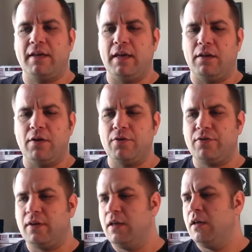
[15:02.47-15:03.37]
Killers
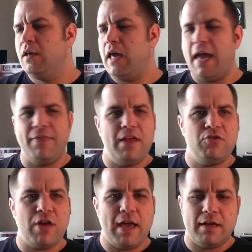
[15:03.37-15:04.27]
and
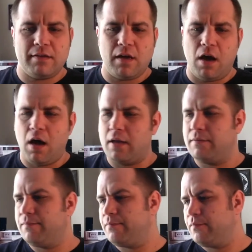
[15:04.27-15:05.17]
then Genghis Khan,
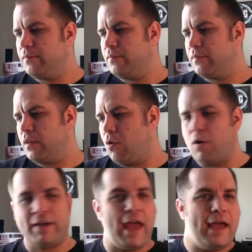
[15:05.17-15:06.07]

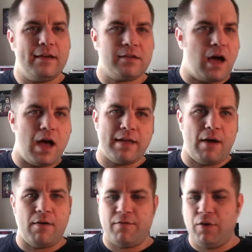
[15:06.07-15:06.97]
or Genghis Khan,
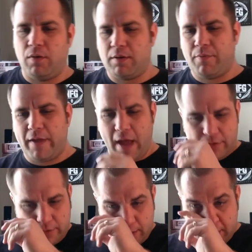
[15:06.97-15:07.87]
however you want to
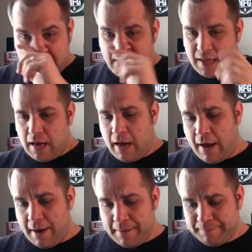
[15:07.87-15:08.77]
pronounce it.
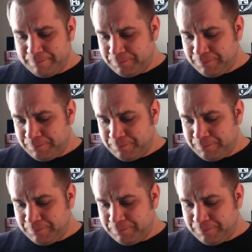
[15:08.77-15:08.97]
Um,